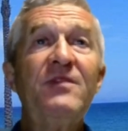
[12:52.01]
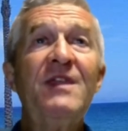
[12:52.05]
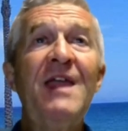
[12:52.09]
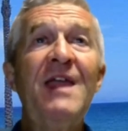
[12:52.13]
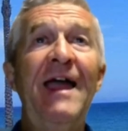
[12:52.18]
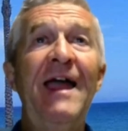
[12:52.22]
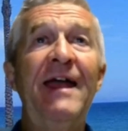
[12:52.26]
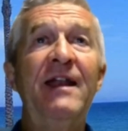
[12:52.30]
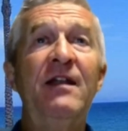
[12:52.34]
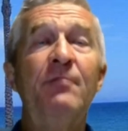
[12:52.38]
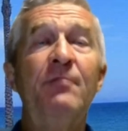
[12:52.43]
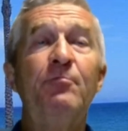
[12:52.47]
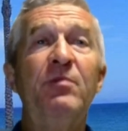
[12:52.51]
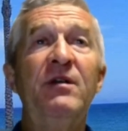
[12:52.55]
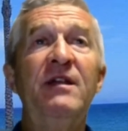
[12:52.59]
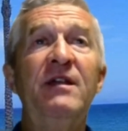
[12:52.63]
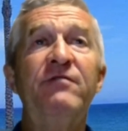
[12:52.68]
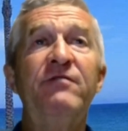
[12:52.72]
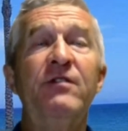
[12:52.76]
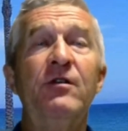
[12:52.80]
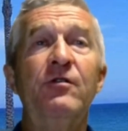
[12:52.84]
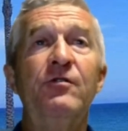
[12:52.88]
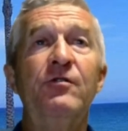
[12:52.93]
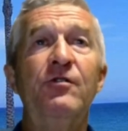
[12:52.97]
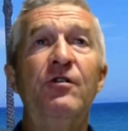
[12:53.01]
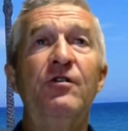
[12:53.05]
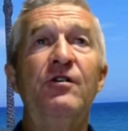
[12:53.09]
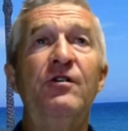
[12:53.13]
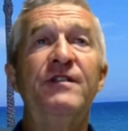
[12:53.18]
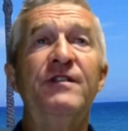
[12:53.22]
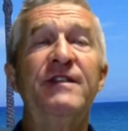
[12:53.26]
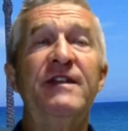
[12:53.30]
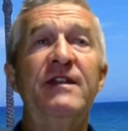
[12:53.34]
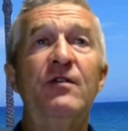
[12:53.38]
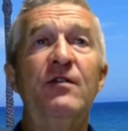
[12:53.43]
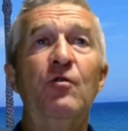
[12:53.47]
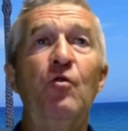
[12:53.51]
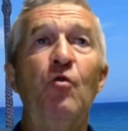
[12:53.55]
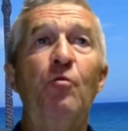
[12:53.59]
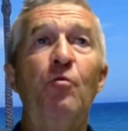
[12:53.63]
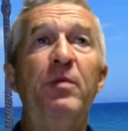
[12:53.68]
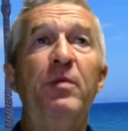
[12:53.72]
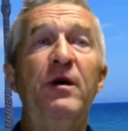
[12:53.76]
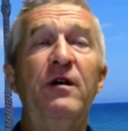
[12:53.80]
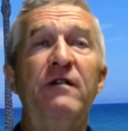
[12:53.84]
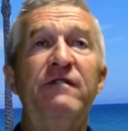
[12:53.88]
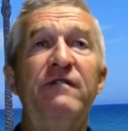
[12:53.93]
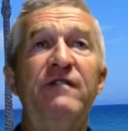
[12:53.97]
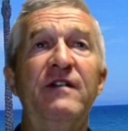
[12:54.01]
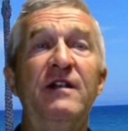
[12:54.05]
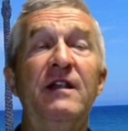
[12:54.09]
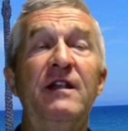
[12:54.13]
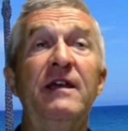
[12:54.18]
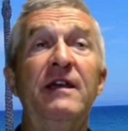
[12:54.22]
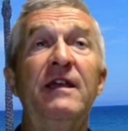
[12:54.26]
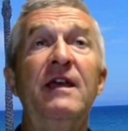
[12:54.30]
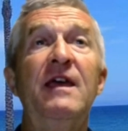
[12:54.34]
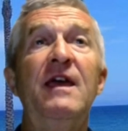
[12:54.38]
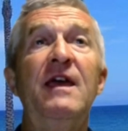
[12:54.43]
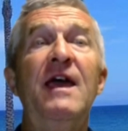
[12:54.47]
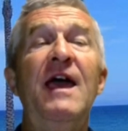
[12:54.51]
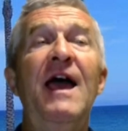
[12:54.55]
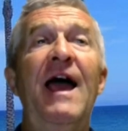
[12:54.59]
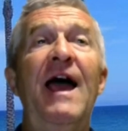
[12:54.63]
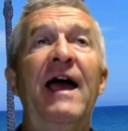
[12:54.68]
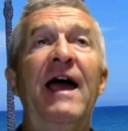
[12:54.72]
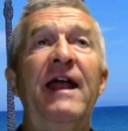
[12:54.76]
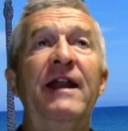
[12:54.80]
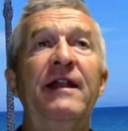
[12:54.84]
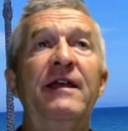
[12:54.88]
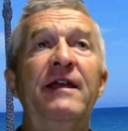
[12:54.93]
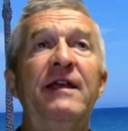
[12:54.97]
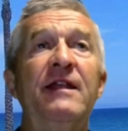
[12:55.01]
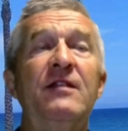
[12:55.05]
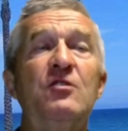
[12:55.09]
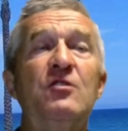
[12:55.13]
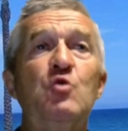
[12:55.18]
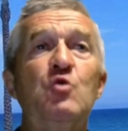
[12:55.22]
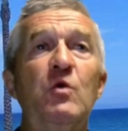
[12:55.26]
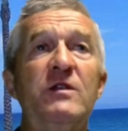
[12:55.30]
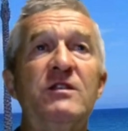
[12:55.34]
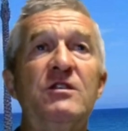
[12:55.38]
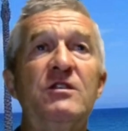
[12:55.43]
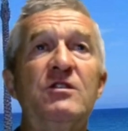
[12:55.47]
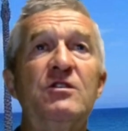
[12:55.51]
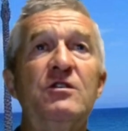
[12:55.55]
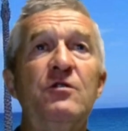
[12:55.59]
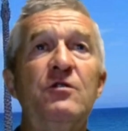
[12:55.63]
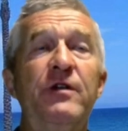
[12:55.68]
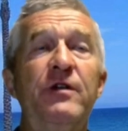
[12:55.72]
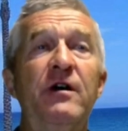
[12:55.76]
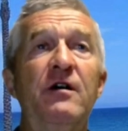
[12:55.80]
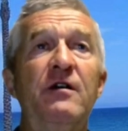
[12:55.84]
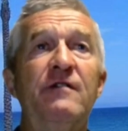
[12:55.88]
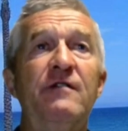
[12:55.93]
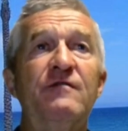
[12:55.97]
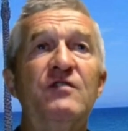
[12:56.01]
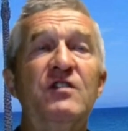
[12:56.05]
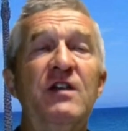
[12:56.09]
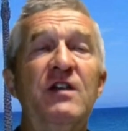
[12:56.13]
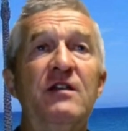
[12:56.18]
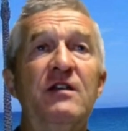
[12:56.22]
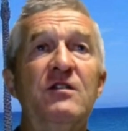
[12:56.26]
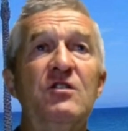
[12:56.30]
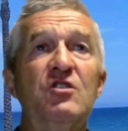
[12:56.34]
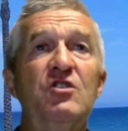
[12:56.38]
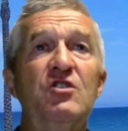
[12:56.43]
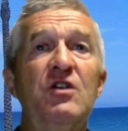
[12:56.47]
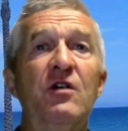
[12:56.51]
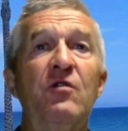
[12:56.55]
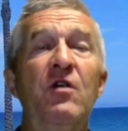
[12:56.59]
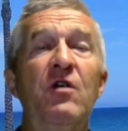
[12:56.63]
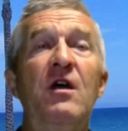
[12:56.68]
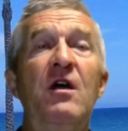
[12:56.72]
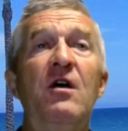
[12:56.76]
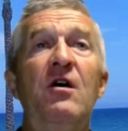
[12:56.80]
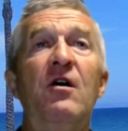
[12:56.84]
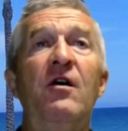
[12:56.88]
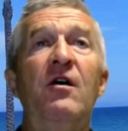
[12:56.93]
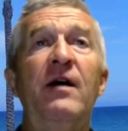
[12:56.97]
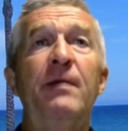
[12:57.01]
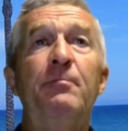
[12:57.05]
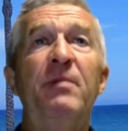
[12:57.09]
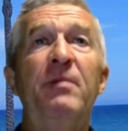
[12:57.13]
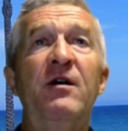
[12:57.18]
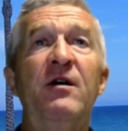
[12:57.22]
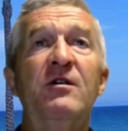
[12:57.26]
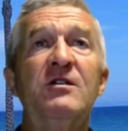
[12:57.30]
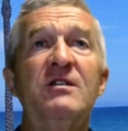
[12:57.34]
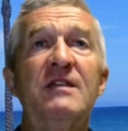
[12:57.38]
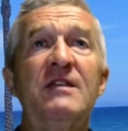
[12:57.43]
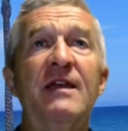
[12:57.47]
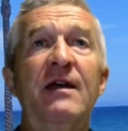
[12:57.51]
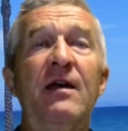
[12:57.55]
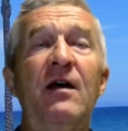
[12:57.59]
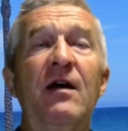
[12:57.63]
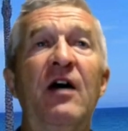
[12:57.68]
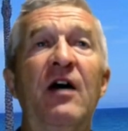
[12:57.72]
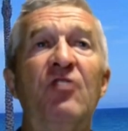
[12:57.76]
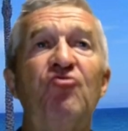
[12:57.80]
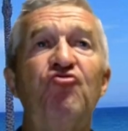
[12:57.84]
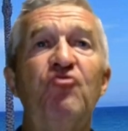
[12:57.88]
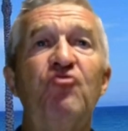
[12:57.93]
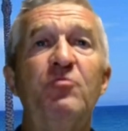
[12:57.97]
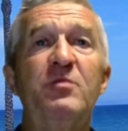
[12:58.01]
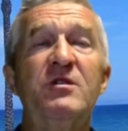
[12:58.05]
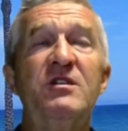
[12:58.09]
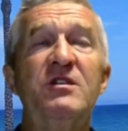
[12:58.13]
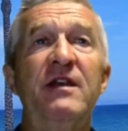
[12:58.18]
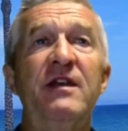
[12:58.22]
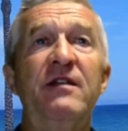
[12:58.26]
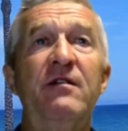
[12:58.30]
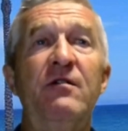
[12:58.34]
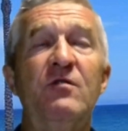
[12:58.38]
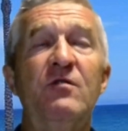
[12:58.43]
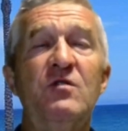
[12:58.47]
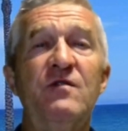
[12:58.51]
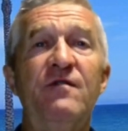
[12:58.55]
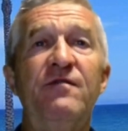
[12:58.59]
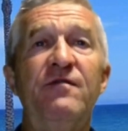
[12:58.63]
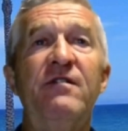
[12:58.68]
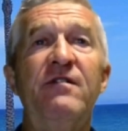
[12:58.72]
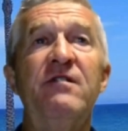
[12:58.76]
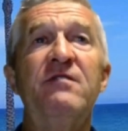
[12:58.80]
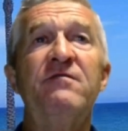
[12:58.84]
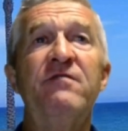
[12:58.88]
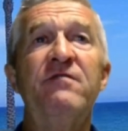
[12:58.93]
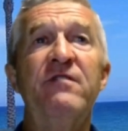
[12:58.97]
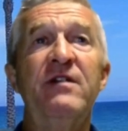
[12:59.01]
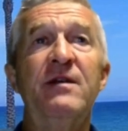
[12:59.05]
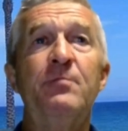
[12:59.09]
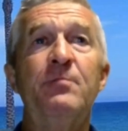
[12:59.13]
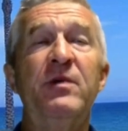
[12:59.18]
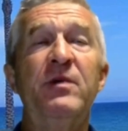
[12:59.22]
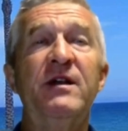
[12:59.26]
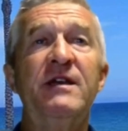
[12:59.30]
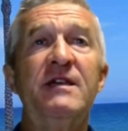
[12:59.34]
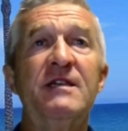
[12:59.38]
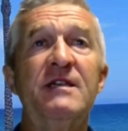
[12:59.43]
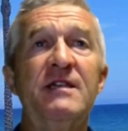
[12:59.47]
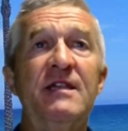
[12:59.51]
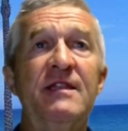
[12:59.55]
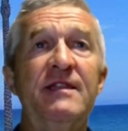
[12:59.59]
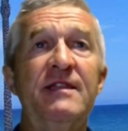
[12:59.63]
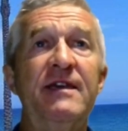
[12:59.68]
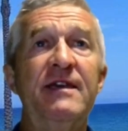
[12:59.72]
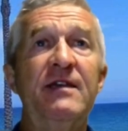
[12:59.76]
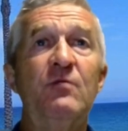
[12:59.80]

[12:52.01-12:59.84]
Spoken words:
And believe it or not, I did it all perfectly, and in 22.5 seconds. So I passed that 100%. I was very, very pleased indeed